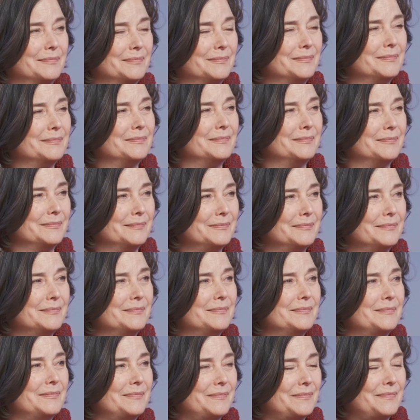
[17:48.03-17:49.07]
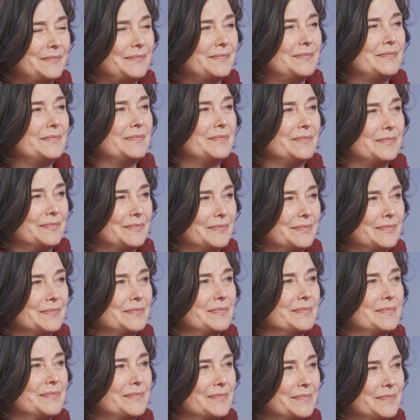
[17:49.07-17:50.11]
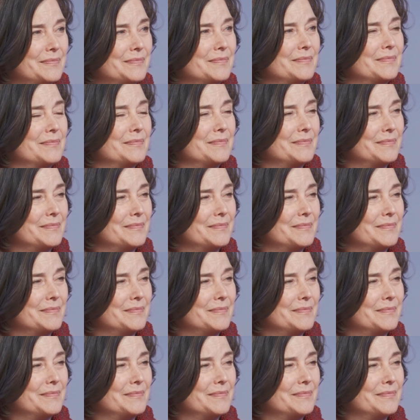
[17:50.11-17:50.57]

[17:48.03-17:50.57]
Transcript: can you find or